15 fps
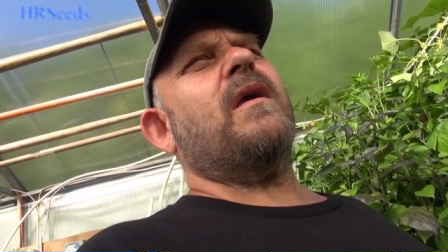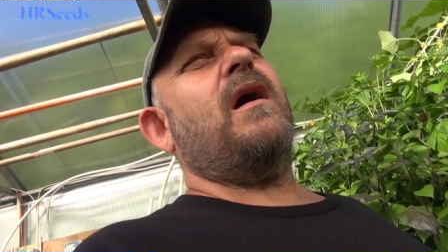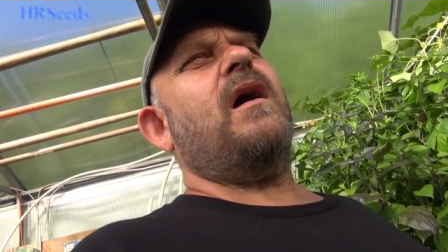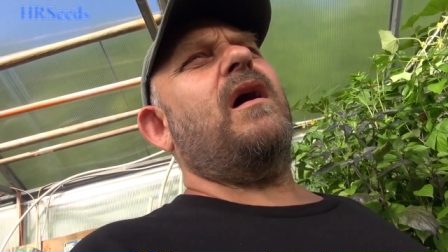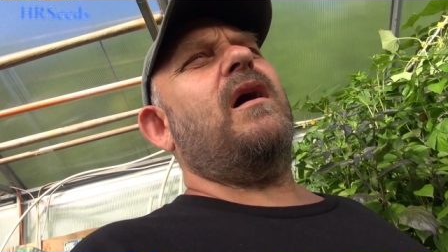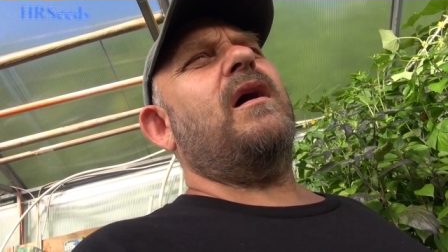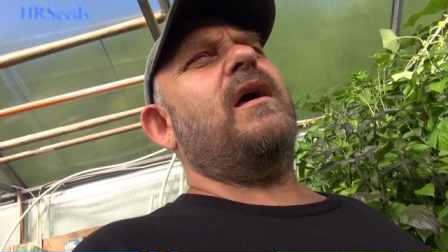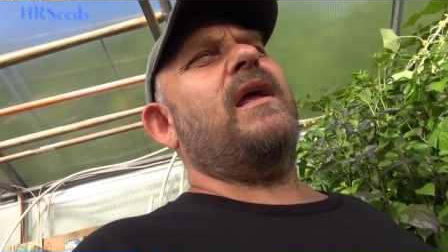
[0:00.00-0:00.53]

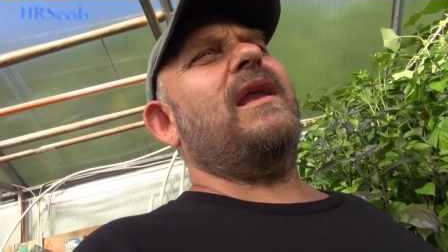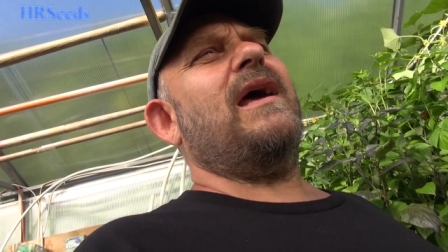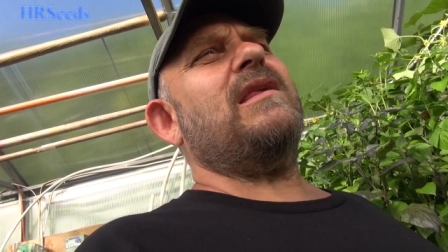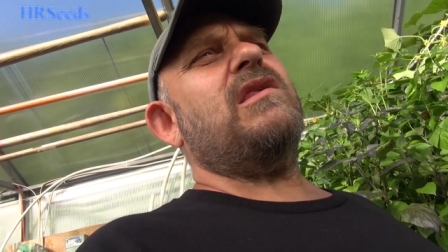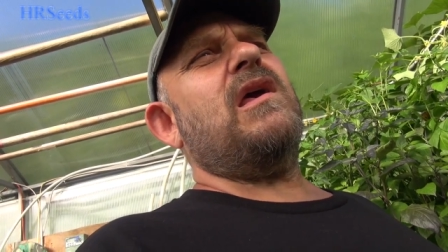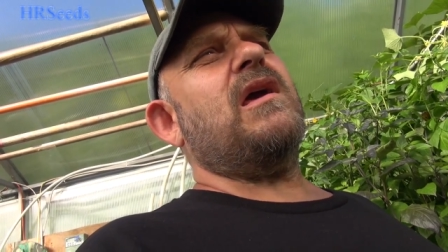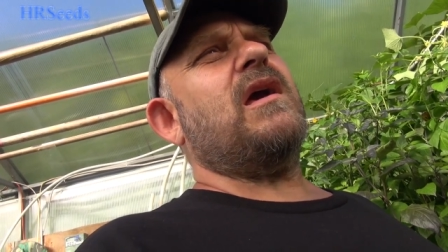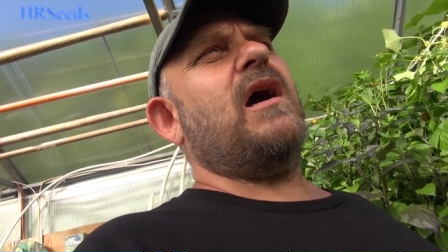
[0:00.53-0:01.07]
Uh, and
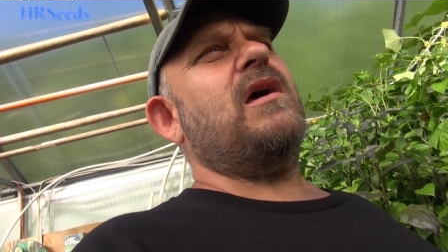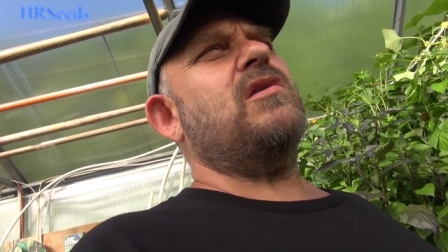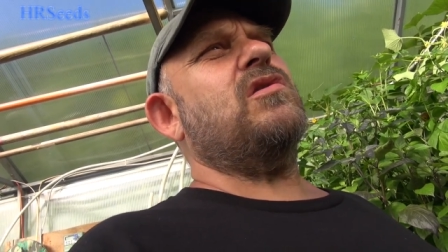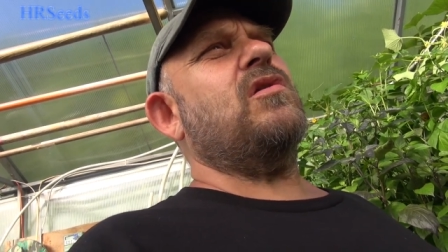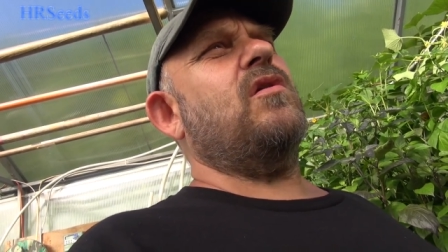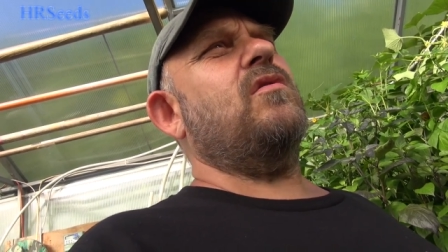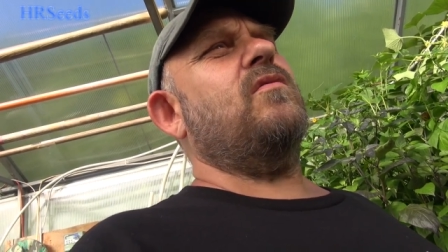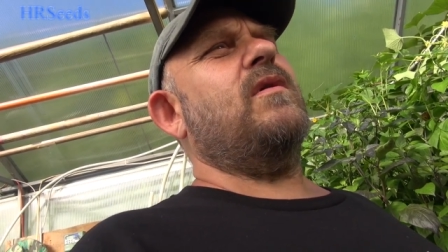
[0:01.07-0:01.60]
that's it, guys.
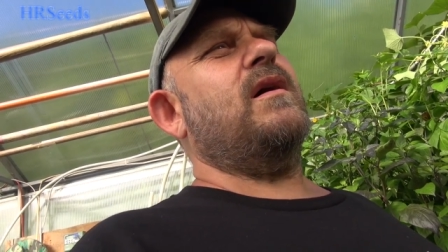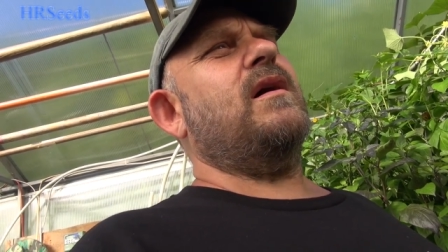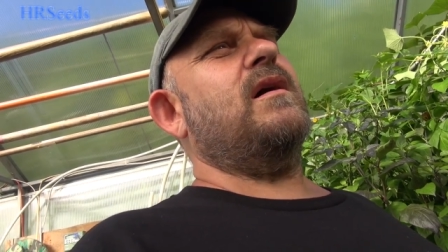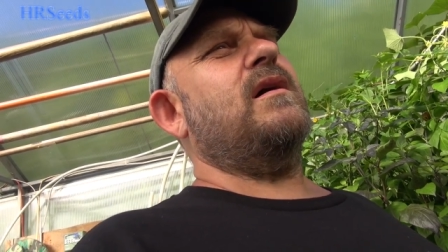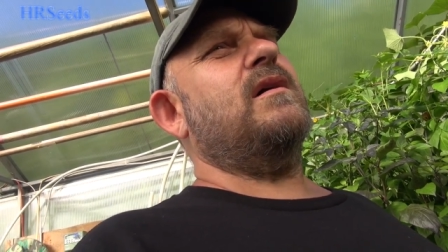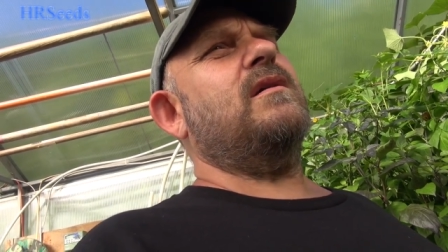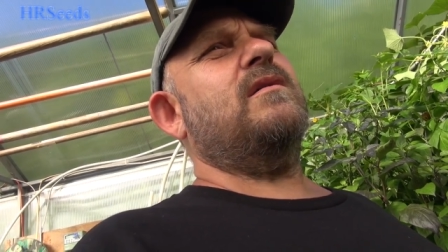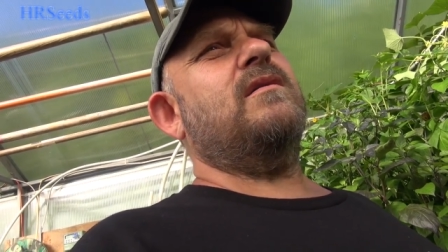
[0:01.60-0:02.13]
So
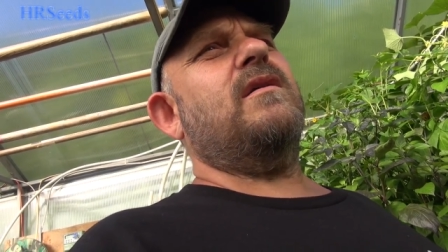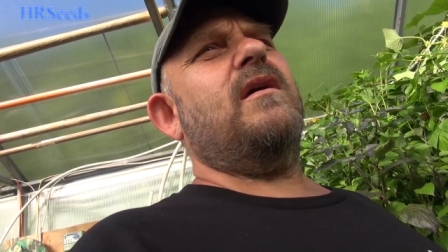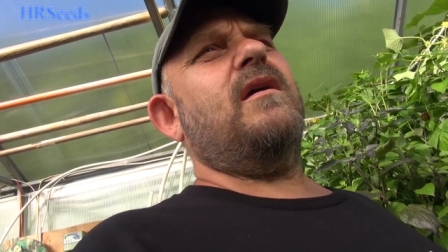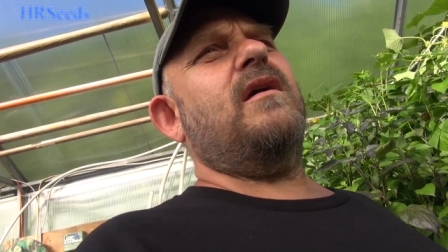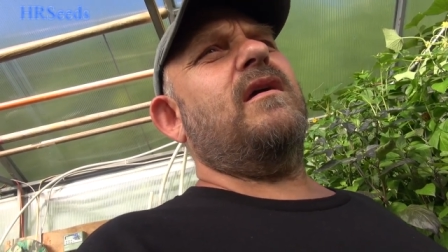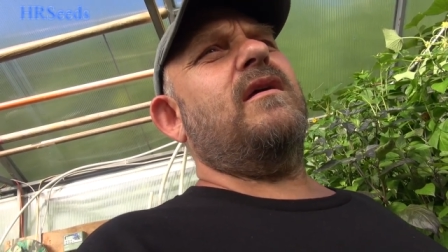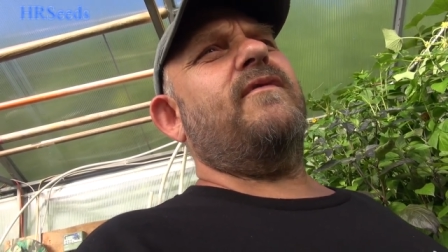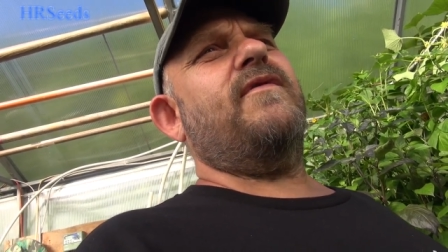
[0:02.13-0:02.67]
uh,
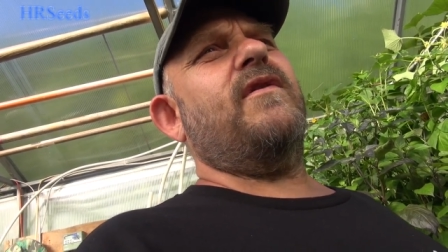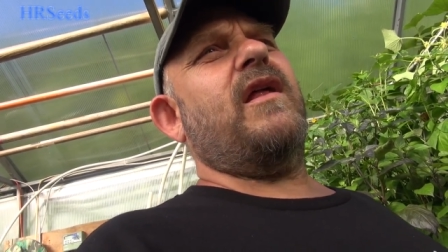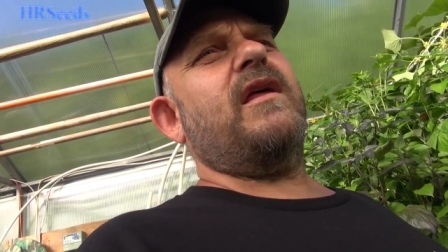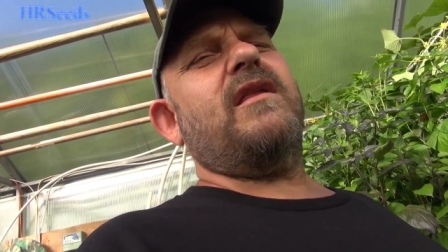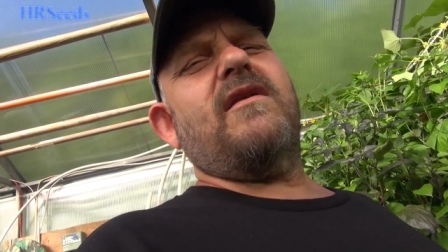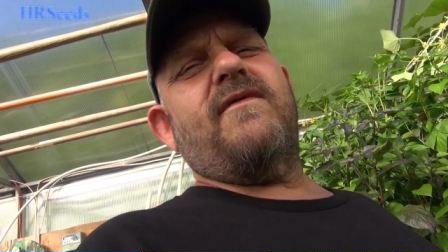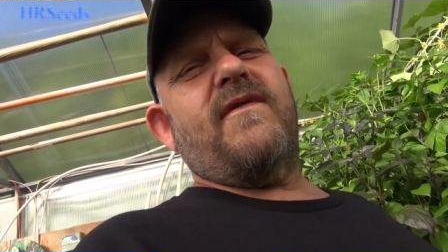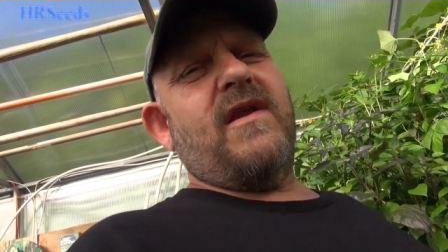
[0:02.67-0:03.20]
if you
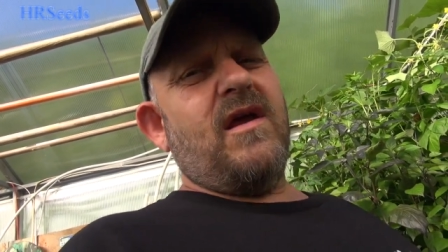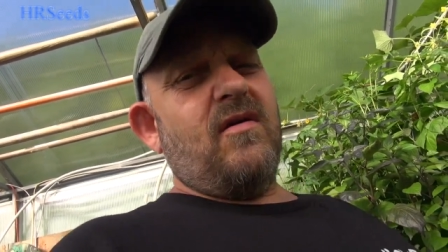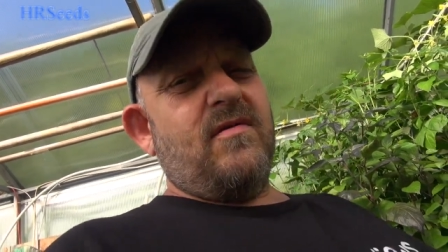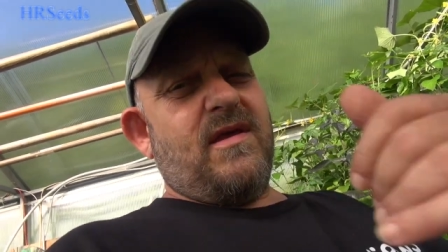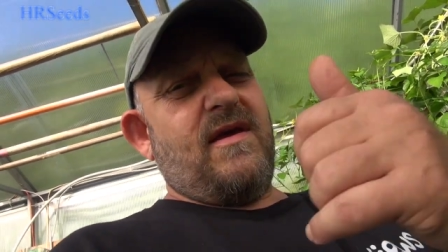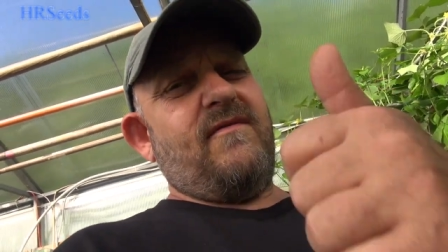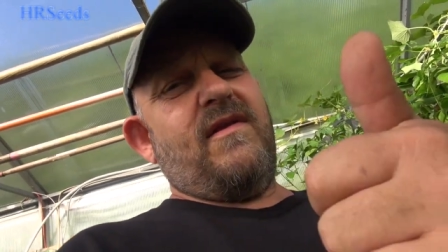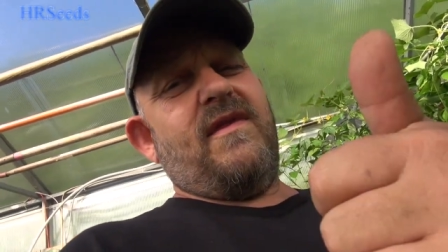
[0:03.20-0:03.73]
like this video,
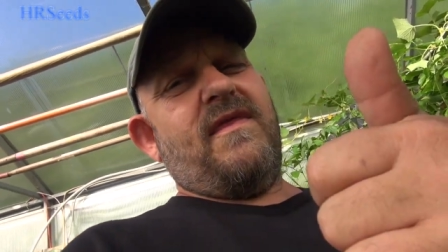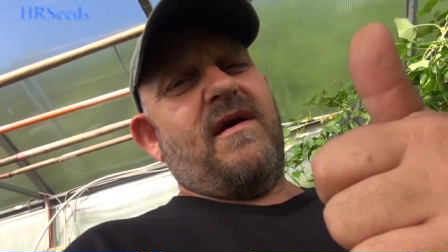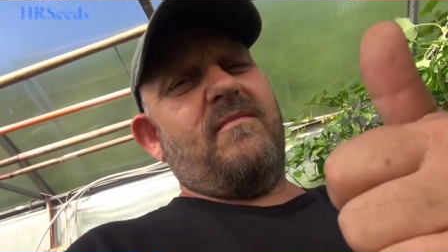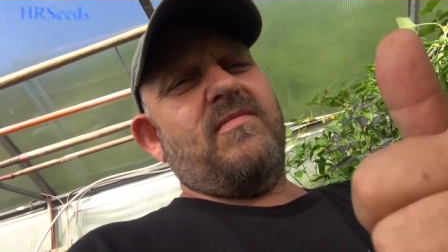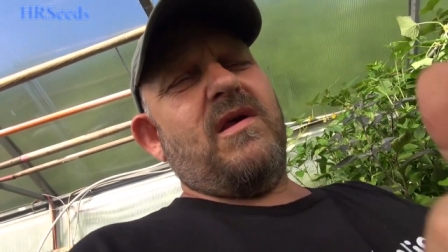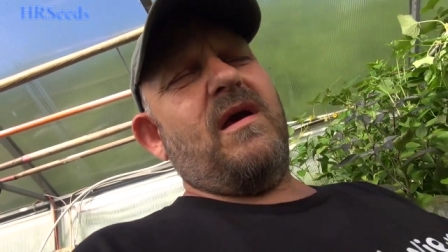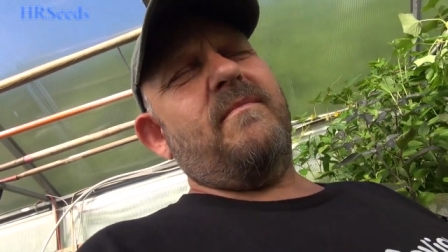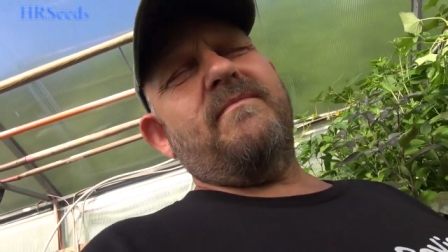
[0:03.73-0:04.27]
give it a
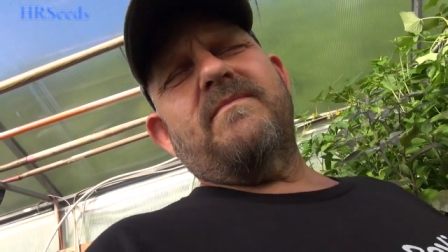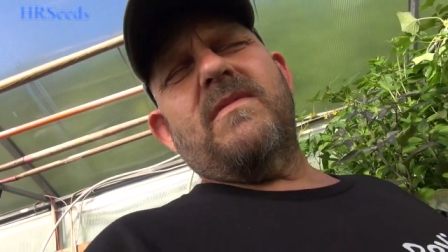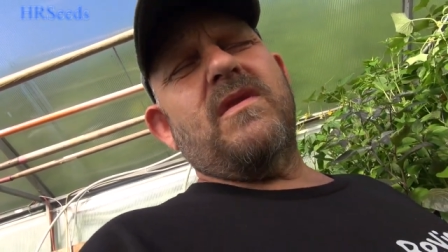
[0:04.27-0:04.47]
thumbs up.